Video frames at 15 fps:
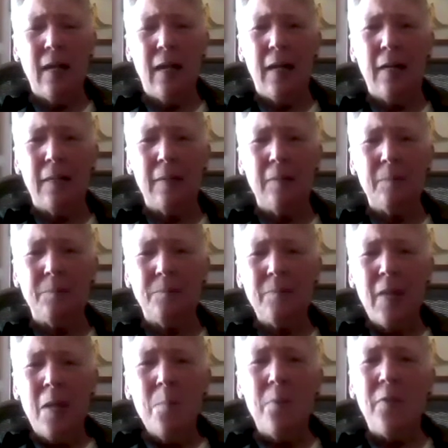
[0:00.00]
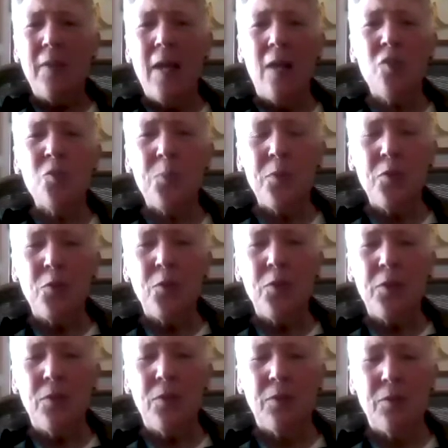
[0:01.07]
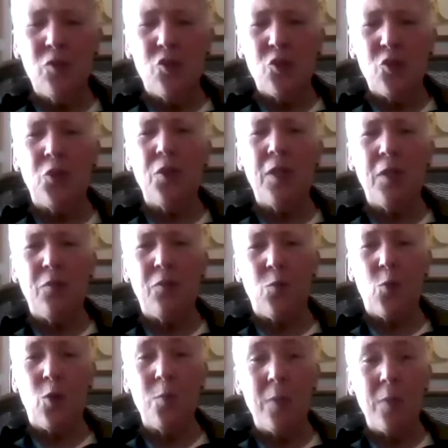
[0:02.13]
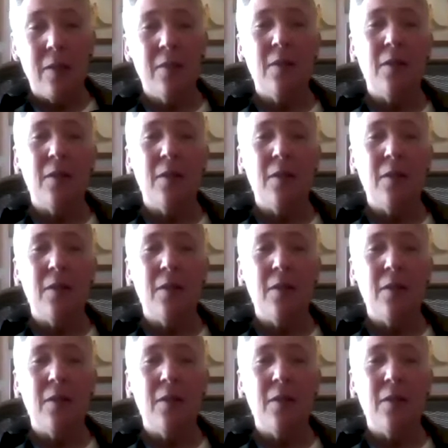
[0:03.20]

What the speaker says: But the entrepreneurial journey for me,